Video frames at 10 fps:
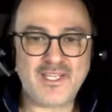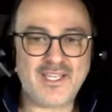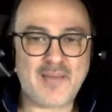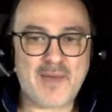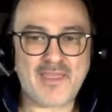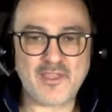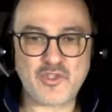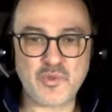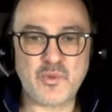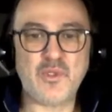about the
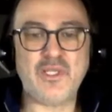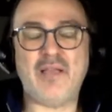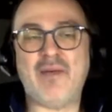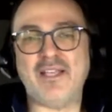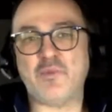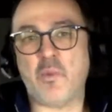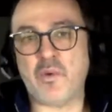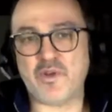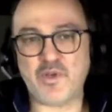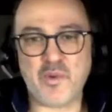tool, about what
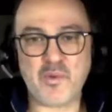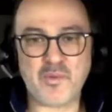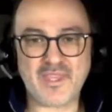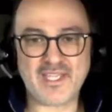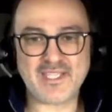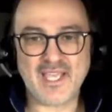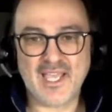we're doing with it.